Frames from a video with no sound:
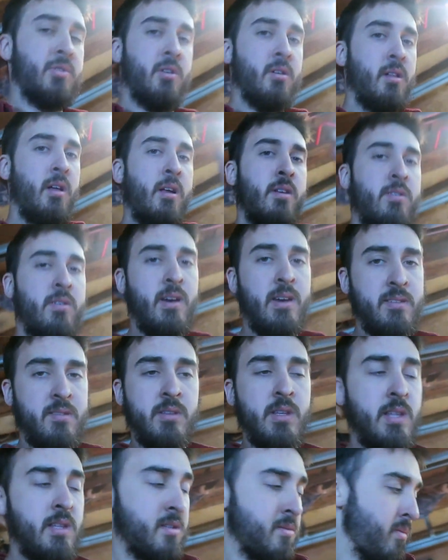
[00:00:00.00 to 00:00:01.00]
sure a lot of you guys
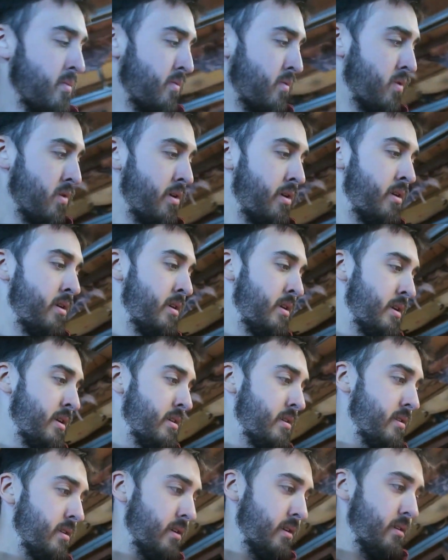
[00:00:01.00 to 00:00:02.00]
have done this before.
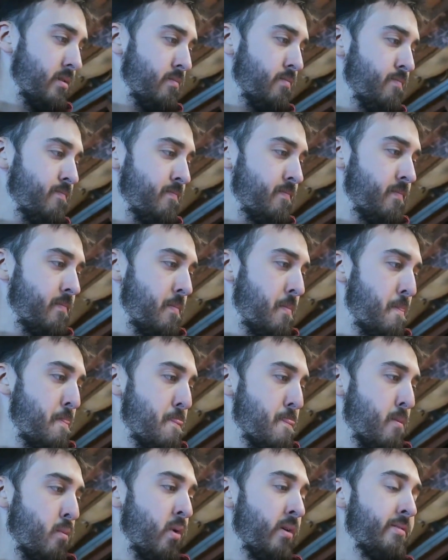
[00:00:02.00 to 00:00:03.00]

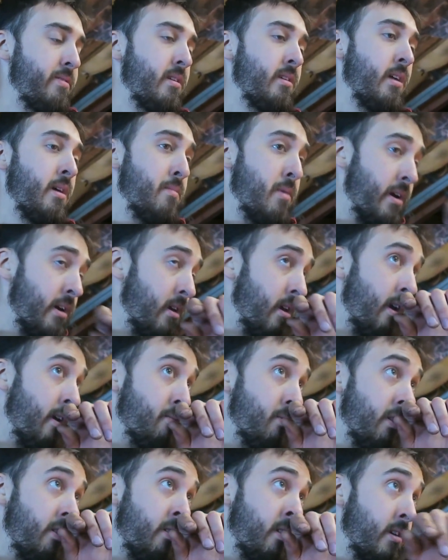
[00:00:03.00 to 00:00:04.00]
One thing that Mike and I
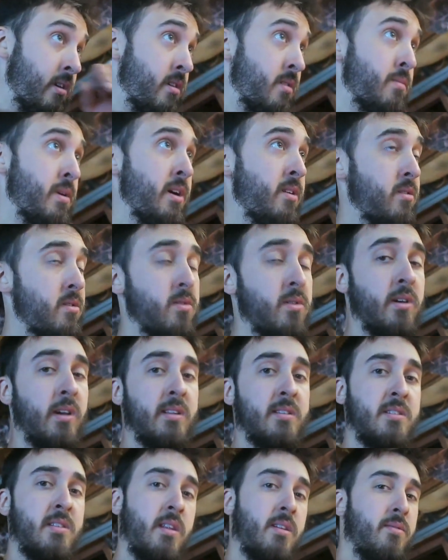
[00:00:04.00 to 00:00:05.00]
have been thinking about doing,
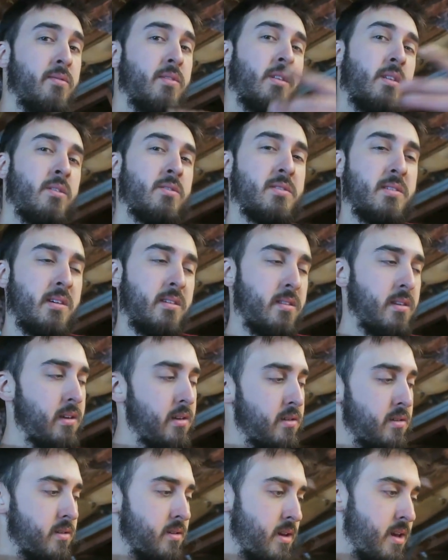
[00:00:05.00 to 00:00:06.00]
instead of videos like
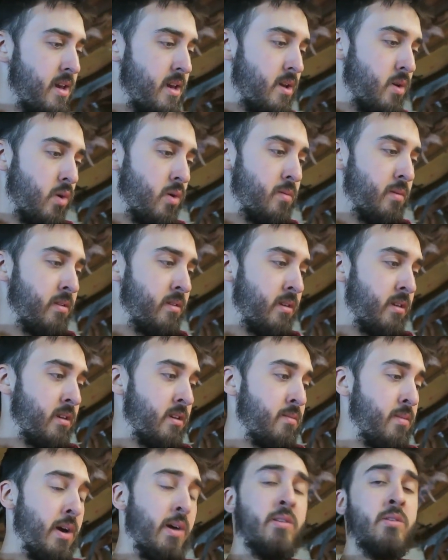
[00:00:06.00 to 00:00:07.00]
this, we've been
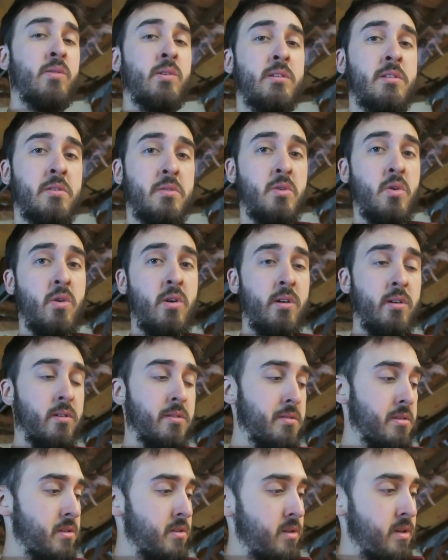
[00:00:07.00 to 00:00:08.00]
thinking about doing
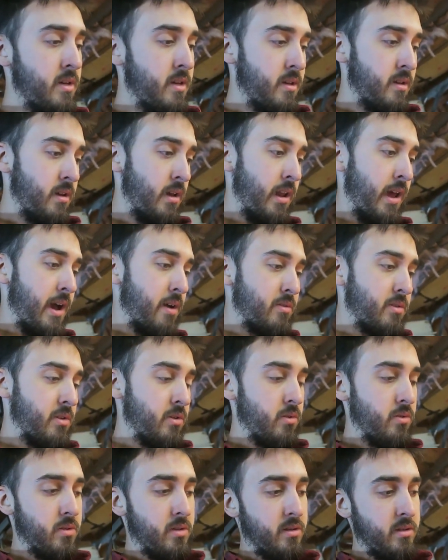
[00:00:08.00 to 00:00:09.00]
tutorials and
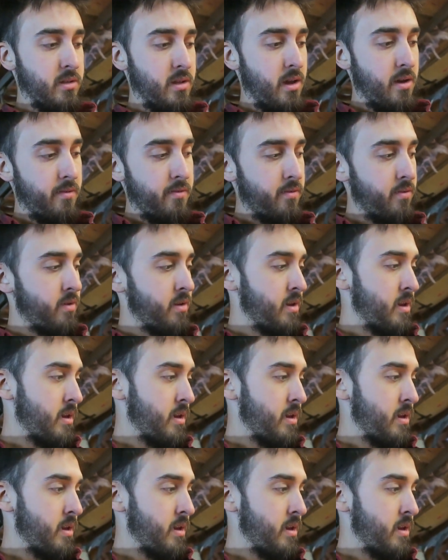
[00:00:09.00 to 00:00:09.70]
how-tos and stuff.